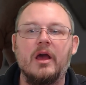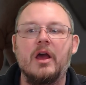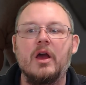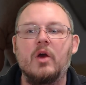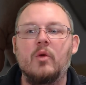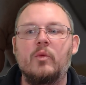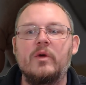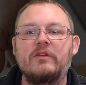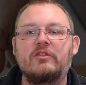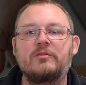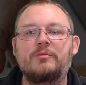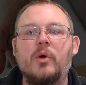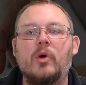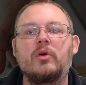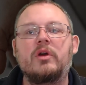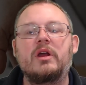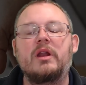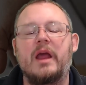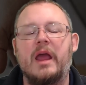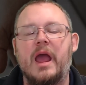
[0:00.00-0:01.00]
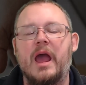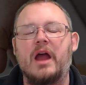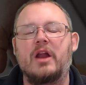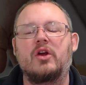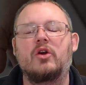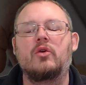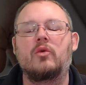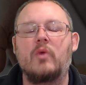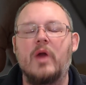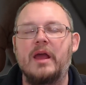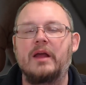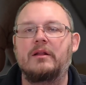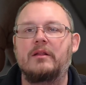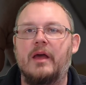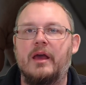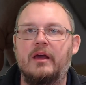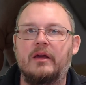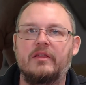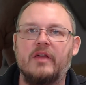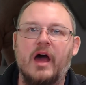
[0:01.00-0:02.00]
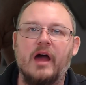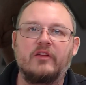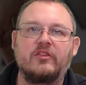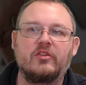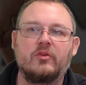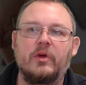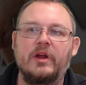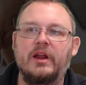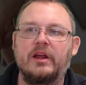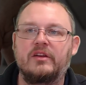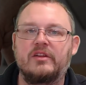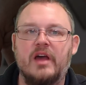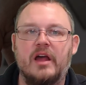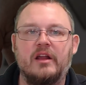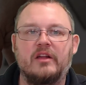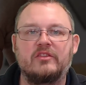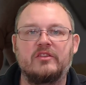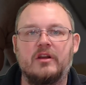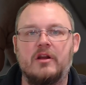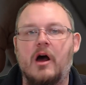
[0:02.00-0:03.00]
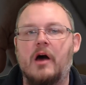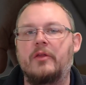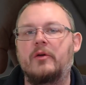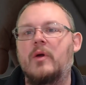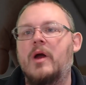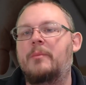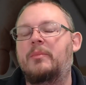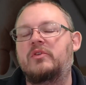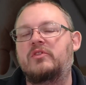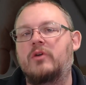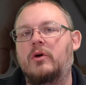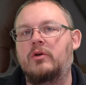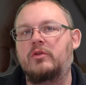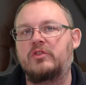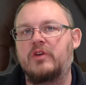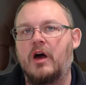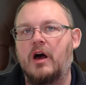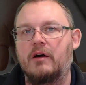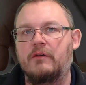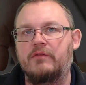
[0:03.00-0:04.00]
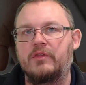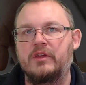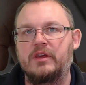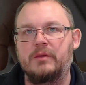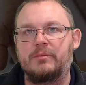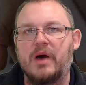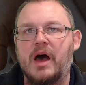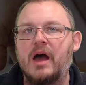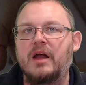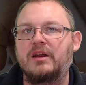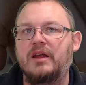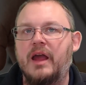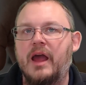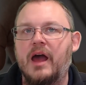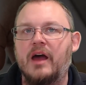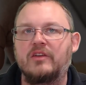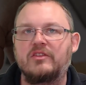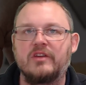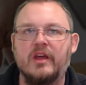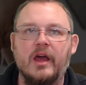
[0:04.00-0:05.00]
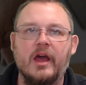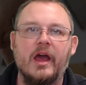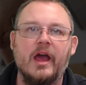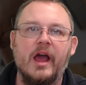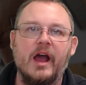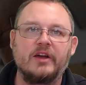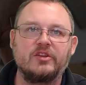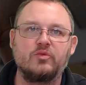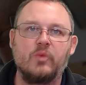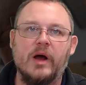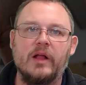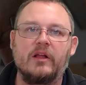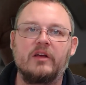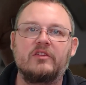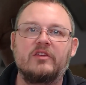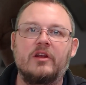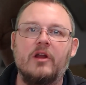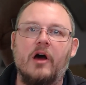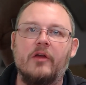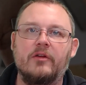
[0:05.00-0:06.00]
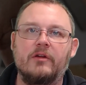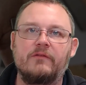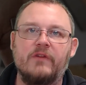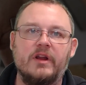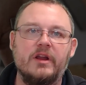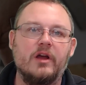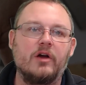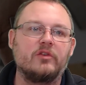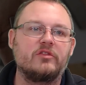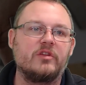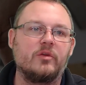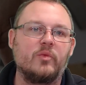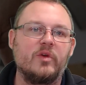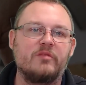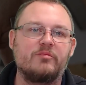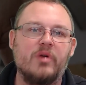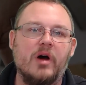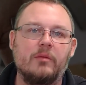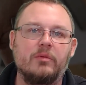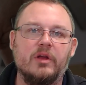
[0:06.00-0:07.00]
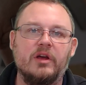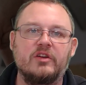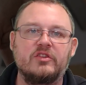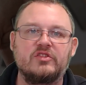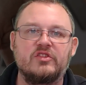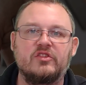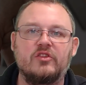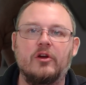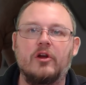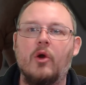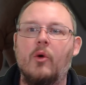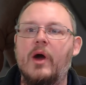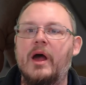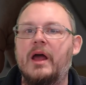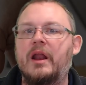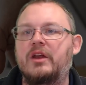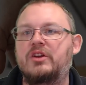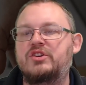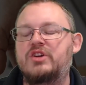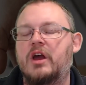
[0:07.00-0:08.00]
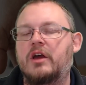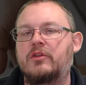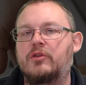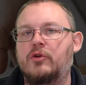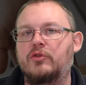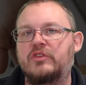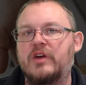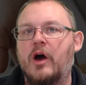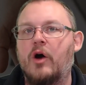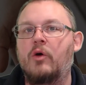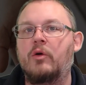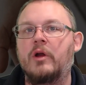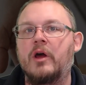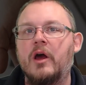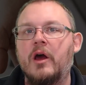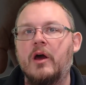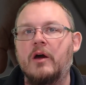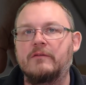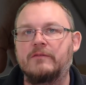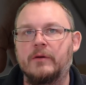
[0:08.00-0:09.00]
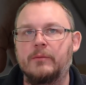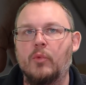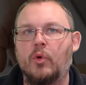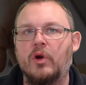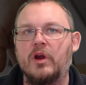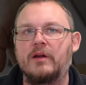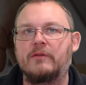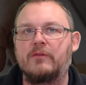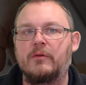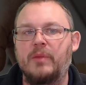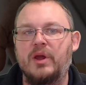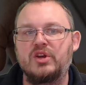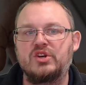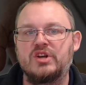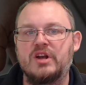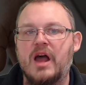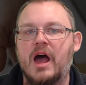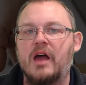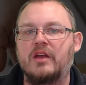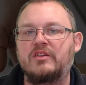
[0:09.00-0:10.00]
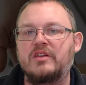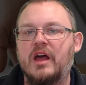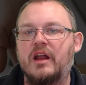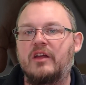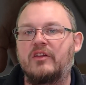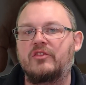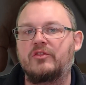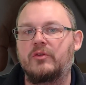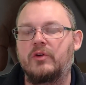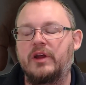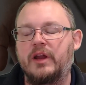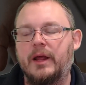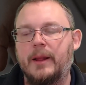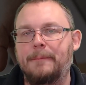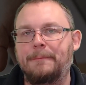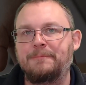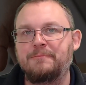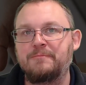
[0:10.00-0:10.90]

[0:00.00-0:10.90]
We've spoken at great length on screening tenants in other episodes of the podcast, as well as in other videos that we've published. So go ahead and check those out for more information on tenant screening.